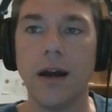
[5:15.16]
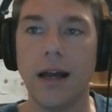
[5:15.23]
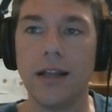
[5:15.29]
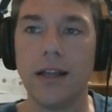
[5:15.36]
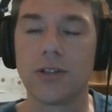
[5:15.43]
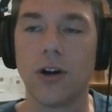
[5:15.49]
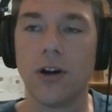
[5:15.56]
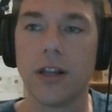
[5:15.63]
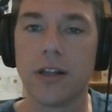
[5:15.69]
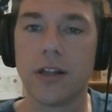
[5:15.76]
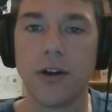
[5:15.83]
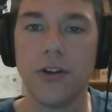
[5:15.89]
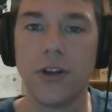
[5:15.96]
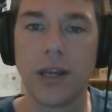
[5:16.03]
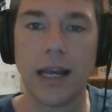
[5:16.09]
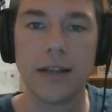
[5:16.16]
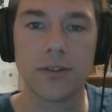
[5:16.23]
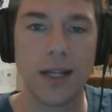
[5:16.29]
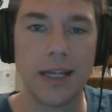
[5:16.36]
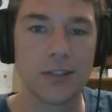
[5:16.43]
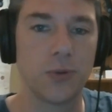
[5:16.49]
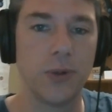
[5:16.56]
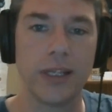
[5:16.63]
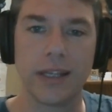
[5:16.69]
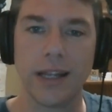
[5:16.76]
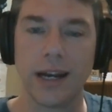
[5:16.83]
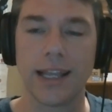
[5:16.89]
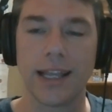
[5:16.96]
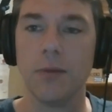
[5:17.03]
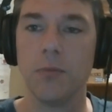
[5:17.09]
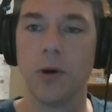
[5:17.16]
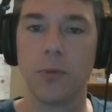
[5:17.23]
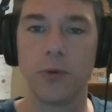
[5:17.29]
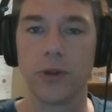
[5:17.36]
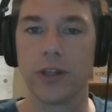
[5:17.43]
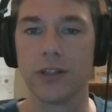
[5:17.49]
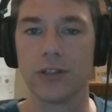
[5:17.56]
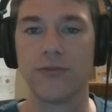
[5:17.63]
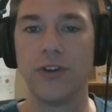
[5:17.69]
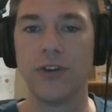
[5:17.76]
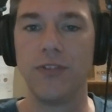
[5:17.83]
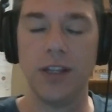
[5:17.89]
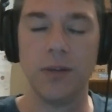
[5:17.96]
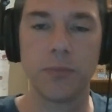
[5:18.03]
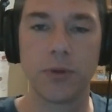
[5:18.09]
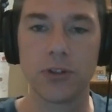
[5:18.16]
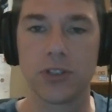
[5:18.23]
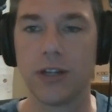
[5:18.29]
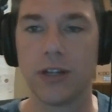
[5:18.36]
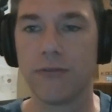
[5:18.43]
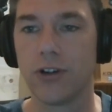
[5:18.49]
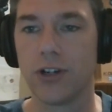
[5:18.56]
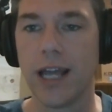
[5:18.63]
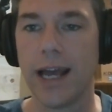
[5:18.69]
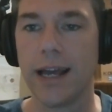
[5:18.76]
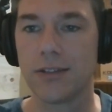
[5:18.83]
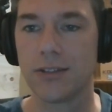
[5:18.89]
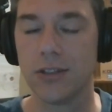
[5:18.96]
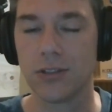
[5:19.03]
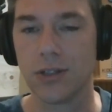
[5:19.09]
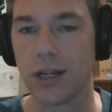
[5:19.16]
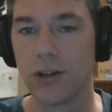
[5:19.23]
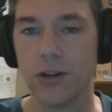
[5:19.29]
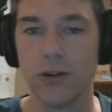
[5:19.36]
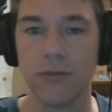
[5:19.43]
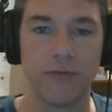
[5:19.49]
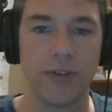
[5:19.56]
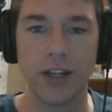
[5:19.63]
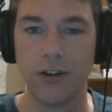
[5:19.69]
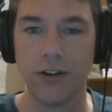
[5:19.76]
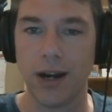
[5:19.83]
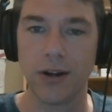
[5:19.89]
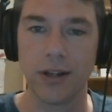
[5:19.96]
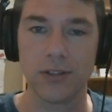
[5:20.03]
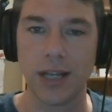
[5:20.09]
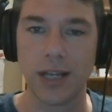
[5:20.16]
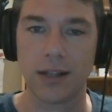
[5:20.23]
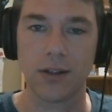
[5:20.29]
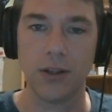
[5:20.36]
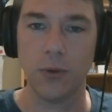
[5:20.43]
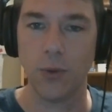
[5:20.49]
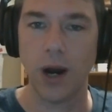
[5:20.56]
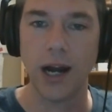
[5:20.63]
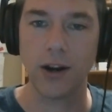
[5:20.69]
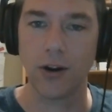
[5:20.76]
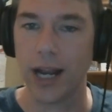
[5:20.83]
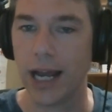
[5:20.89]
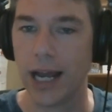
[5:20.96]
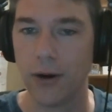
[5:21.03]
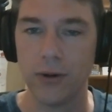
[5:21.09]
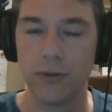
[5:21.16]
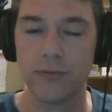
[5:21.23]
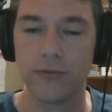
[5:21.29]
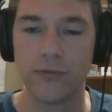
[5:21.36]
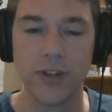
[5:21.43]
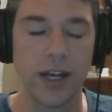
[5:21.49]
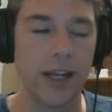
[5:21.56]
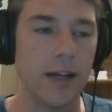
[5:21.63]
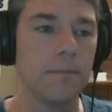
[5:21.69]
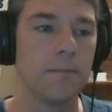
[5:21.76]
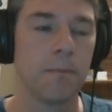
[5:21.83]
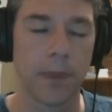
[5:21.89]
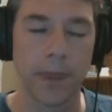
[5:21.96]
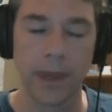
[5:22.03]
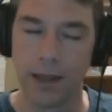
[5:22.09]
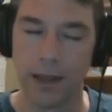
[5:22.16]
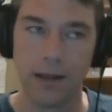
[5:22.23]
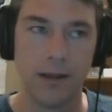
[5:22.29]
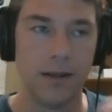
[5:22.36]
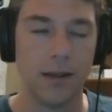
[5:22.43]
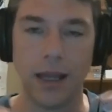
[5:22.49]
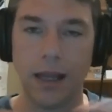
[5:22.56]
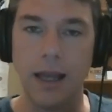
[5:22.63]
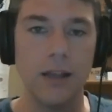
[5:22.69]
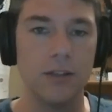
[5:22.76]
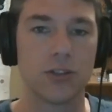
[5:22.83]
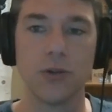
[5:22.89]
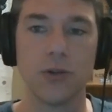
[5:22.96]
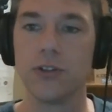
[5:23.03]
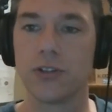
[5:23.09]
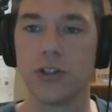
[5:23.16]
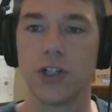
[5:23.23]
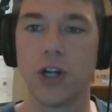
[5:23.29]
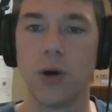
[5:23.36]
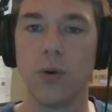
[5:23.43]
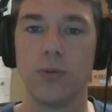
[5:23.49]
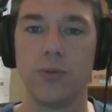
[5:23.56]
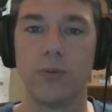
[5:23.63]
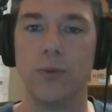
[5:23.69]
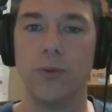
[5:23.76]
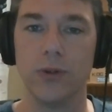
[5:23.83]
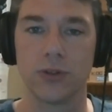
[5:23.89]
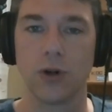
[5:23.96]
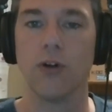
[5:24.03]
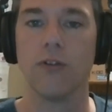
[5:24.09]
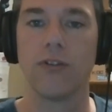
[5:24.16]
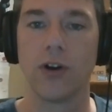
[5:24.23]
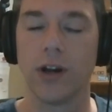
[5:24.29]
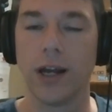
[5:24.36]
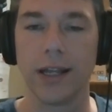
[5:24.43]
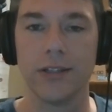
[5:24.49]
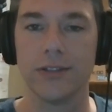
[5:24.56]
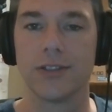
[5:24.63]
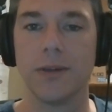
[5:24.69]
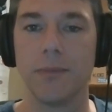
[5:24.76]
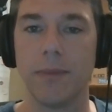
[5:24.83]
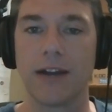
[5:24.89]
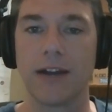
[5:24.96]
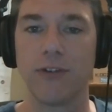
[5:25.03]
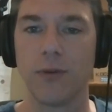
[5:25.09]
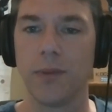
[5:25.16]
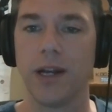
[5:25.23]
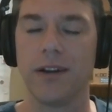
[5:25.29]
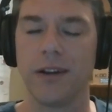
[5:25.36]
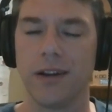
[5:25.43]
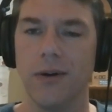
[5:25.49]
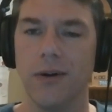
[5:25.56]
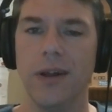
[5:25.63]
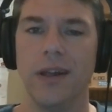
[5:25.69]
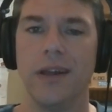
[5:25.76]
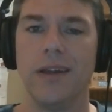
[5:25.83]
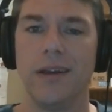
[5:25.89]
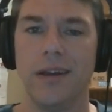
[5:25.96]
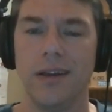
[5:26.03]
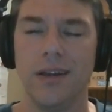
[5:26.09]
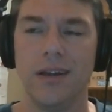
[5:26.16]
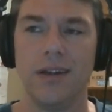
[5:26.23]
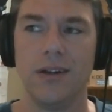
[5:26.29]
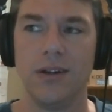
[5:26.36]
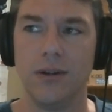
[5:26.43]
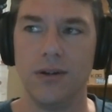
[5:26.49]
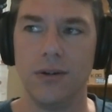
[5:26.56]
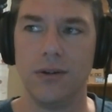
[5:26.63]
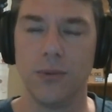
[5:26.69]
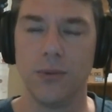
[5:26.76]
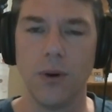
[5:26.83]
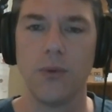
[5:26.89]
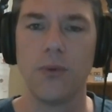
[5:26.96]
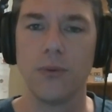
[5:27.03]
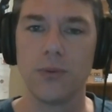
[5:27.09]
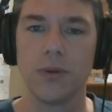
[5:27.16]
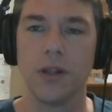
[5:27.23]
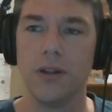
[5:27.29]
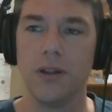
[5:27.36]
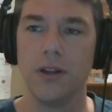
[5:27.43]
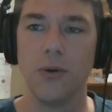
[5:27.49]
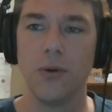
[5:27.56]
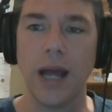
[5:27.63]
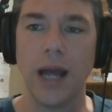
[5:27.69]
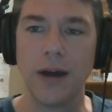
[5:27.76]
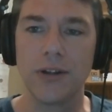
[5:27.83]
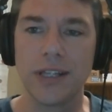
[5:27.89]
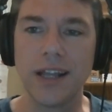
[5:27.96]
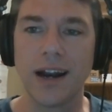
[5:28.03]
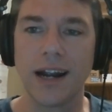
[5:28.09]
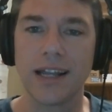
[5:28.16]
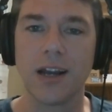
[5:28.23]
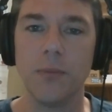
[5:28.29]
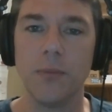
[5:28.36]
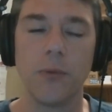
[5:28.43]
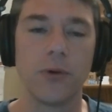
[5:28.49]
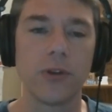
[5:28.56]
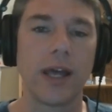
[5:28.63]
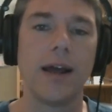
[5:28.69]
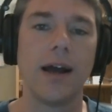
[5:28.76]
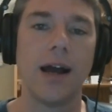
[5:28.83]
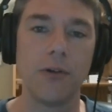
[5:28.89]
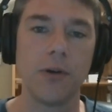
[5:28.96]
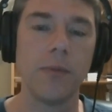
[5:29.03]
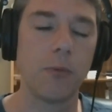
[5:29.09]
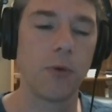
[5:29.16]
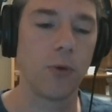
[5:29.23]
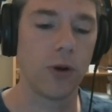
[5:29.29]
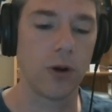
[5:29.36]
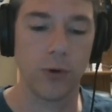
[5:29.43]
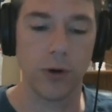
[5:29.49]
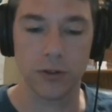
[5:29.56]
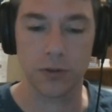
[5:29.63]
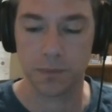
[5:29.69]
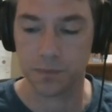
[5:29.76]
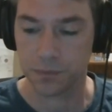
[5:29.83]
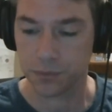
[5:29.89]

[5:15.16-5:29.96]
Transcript: I started to tell you guys last week that I came up with this 15% for taxes, and I couldn't figure out exactly why or how it fit in. As soon as the show was over and I could sit back for a minute and go, well, how did I come up with that? I remember what it was.